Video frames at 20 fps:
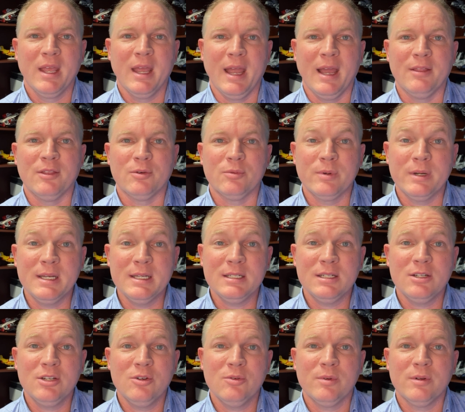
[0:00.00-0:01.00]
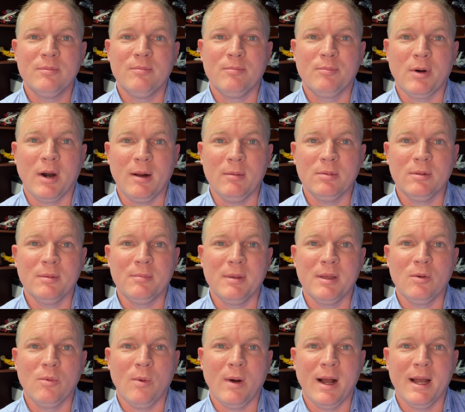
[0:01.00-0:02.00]
And the reason you would probably be
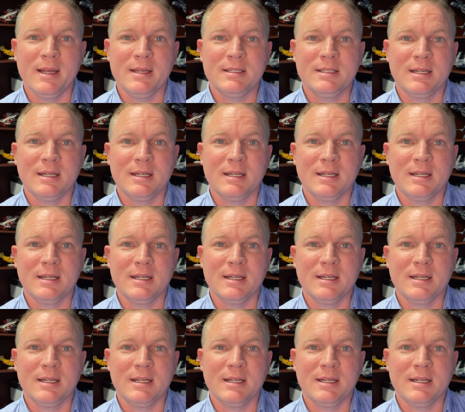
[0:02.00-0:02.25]
wise